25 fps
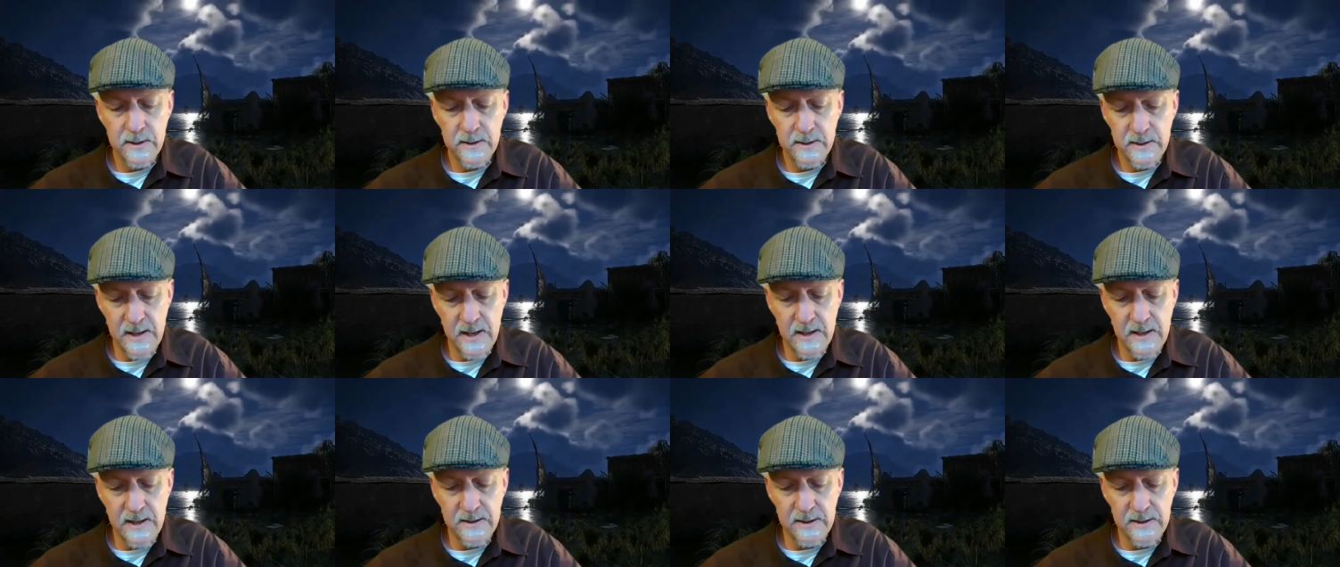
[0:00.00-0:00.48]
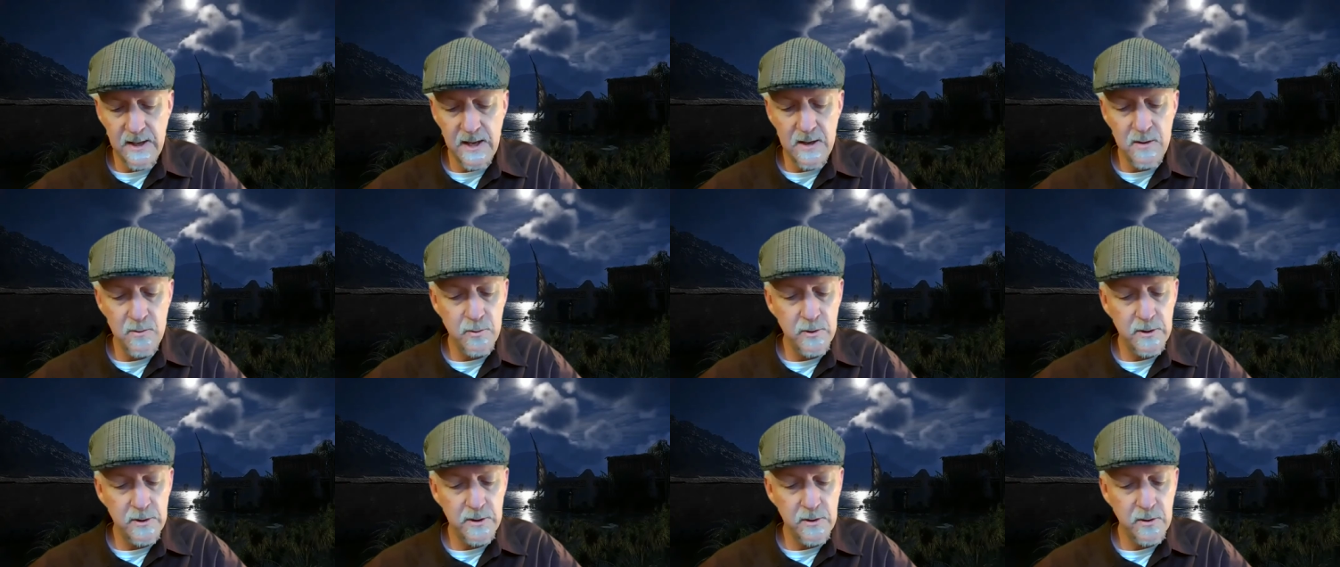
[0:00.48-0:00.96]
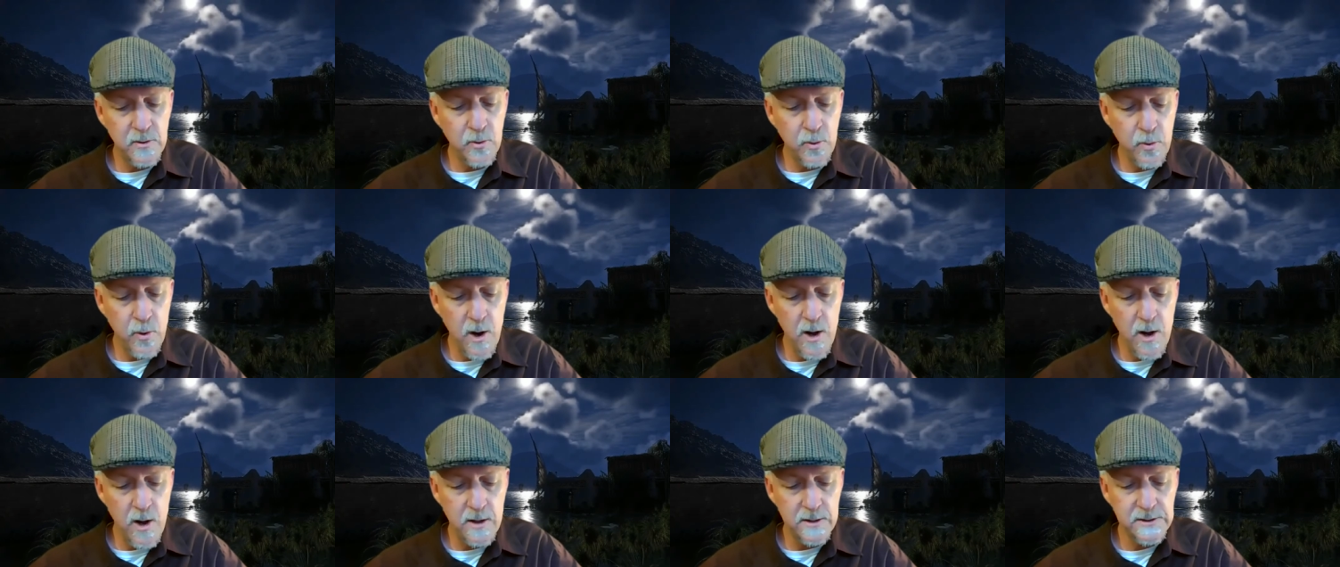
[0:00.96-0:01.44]
that they would
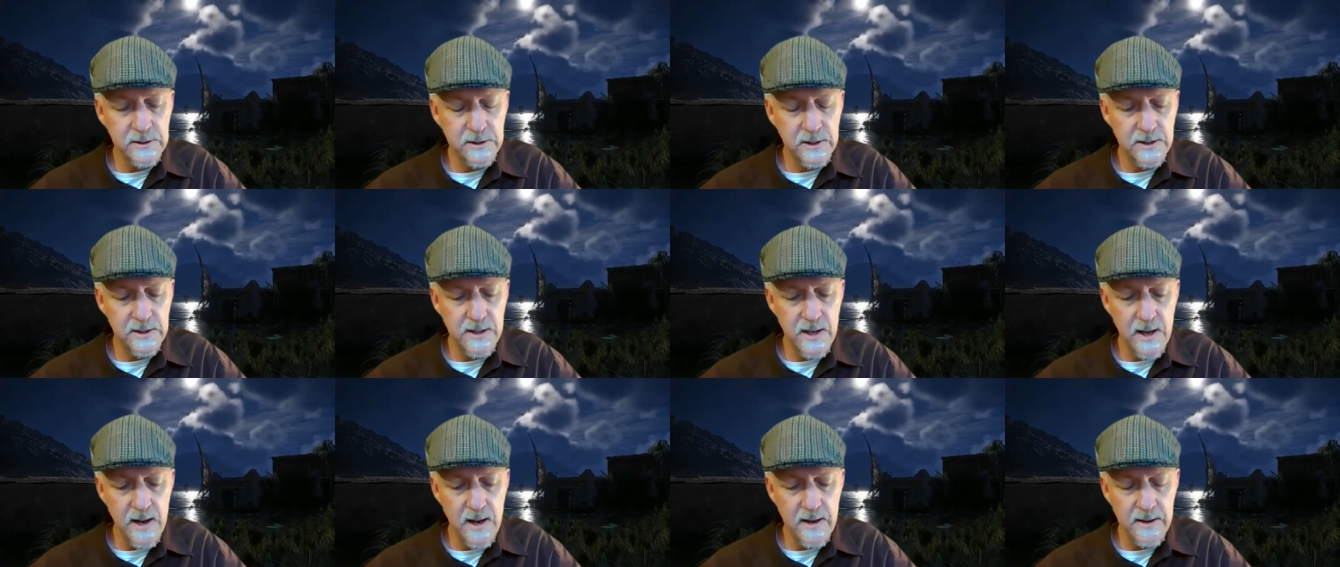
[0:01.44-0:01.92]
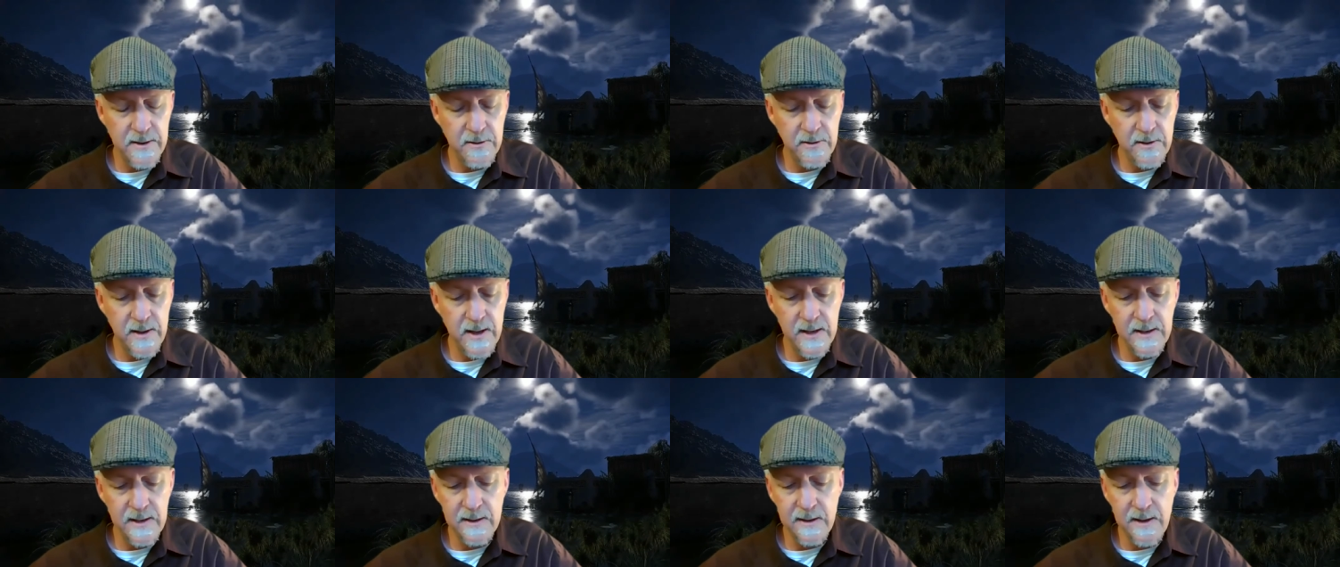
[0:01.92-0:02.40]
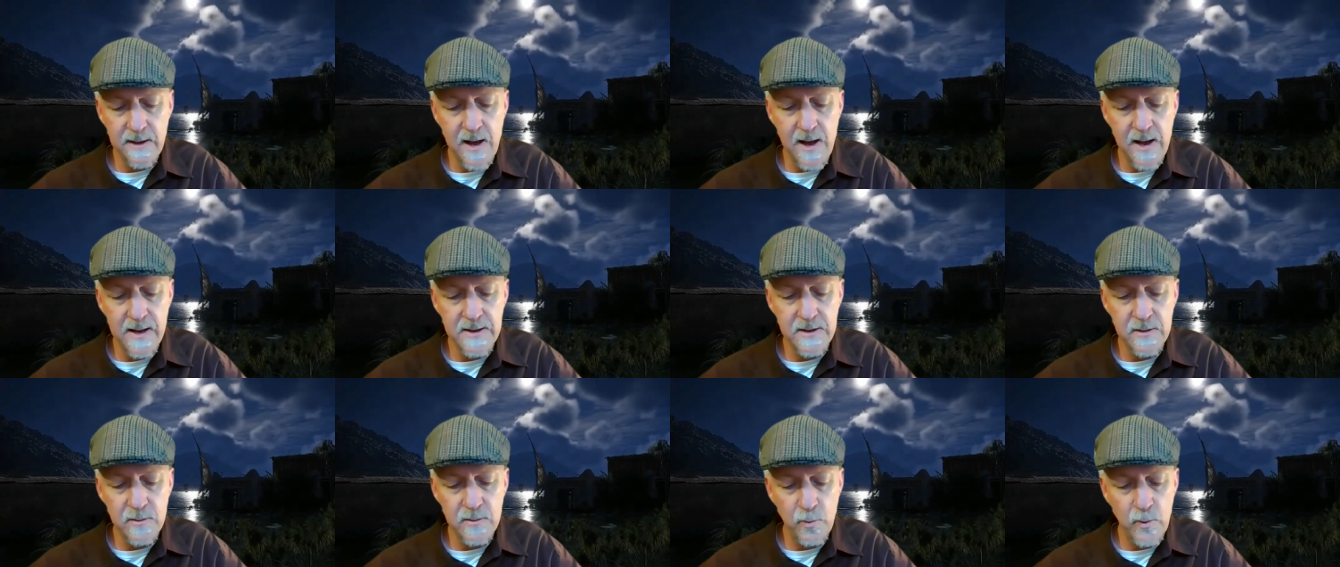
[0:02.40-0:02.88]
cross the Nile and lie
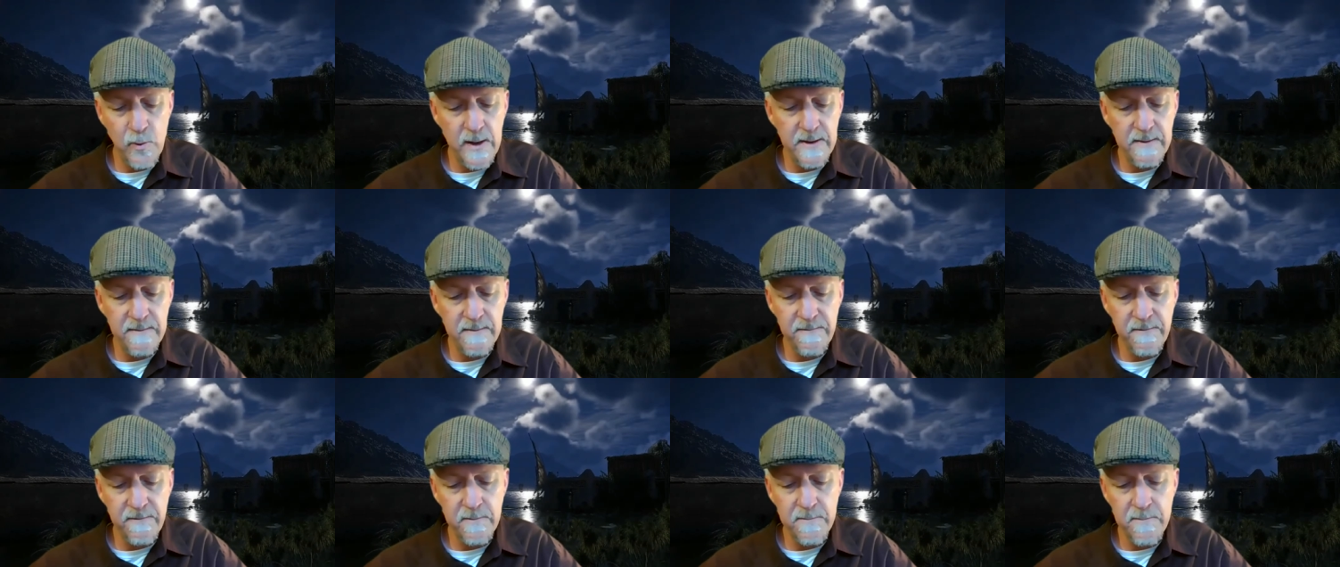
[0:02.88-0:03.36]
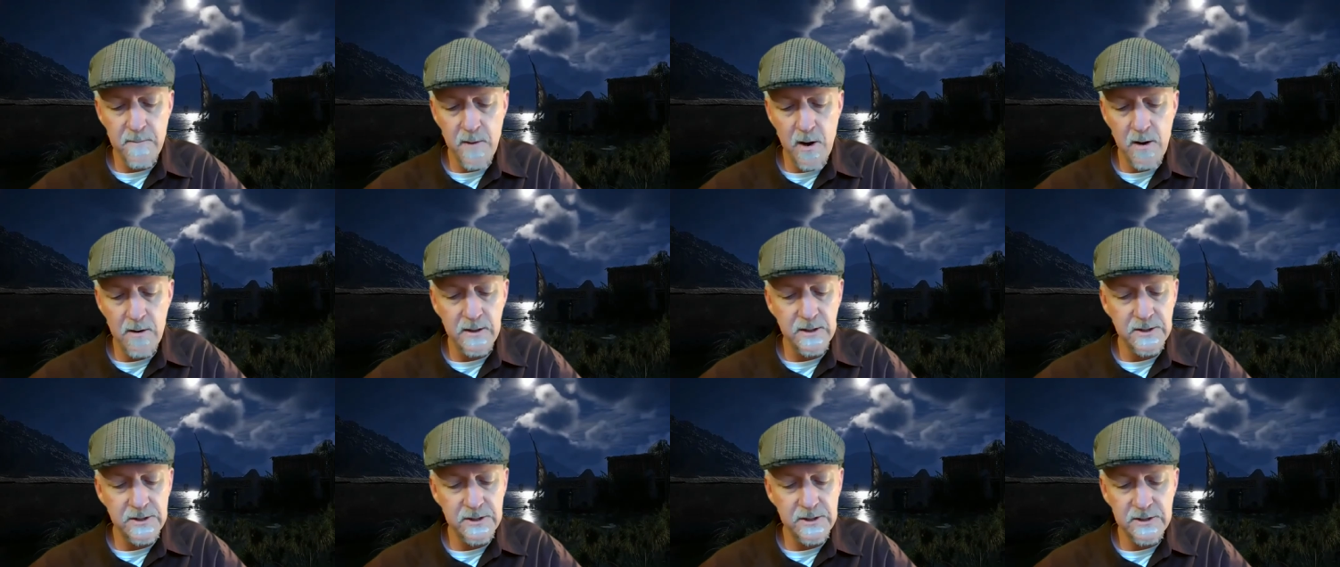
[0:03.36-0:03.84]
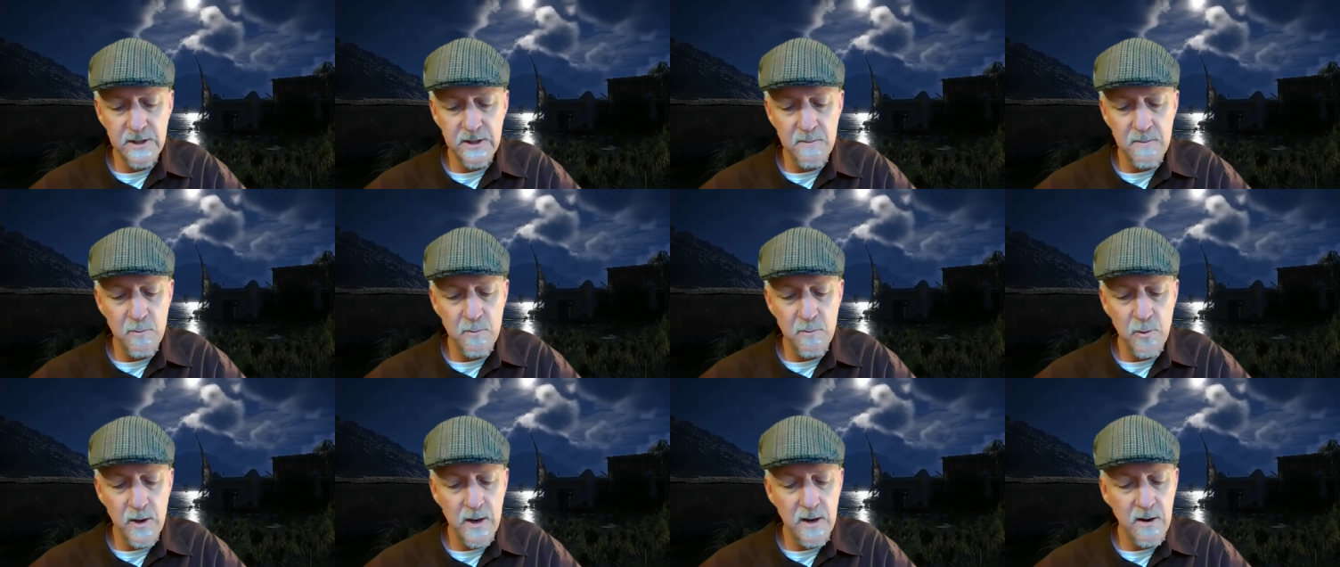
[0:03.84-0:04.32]
in wait for Mara
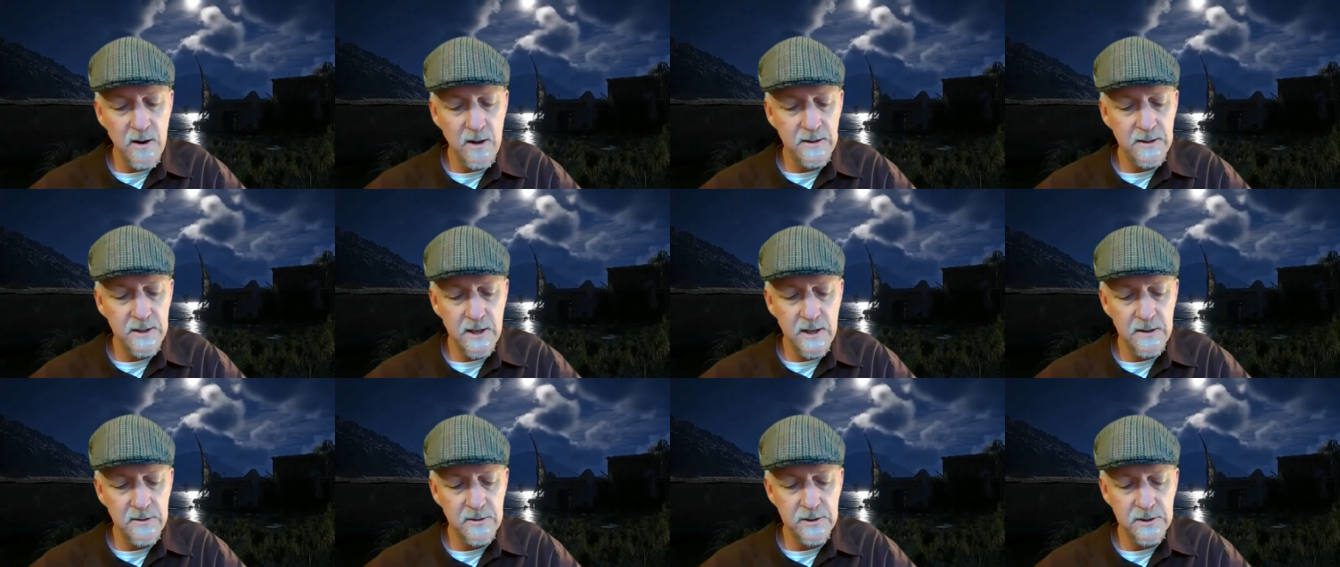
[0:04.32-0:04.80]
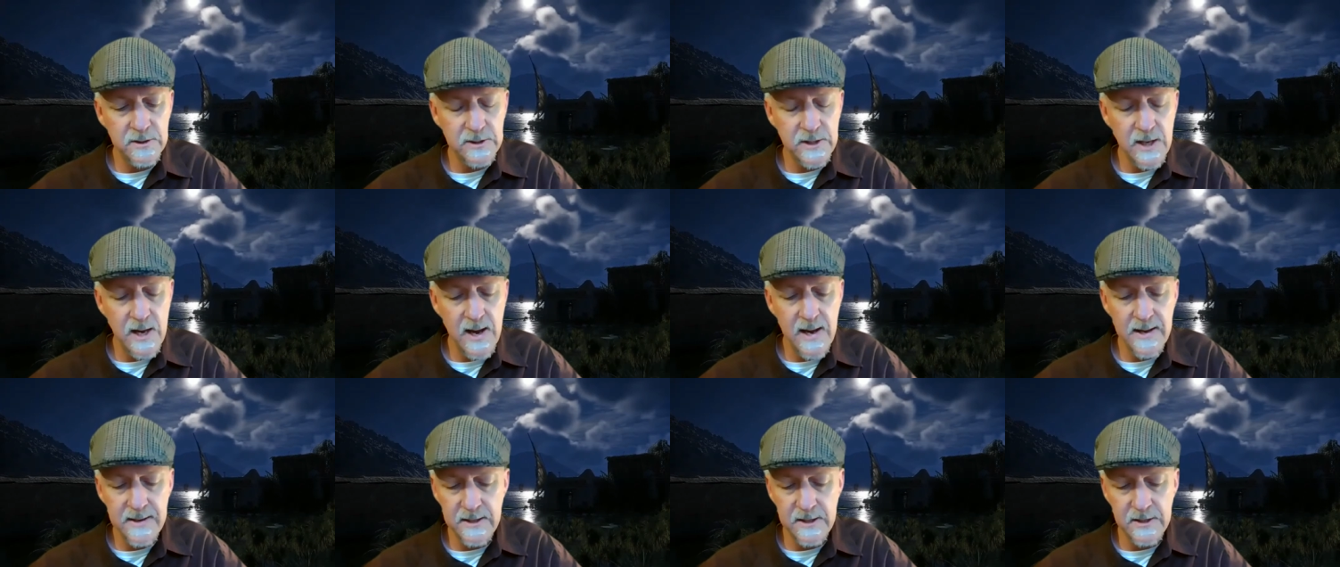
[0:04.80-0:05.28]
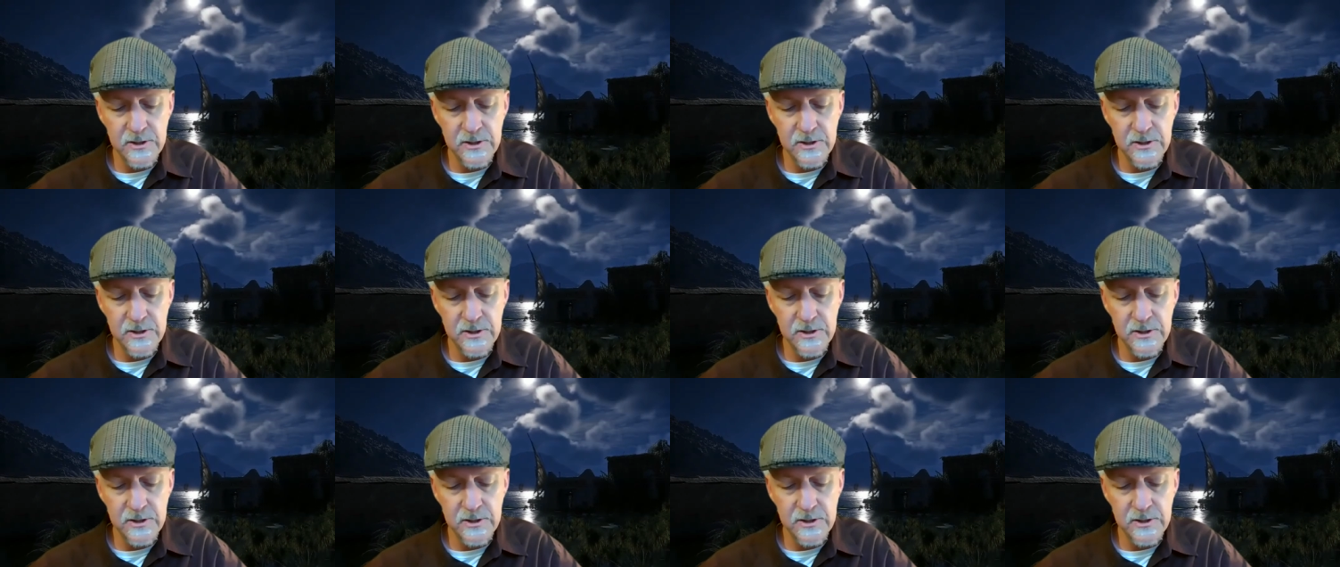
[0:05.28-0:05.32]
somewhere on the other side,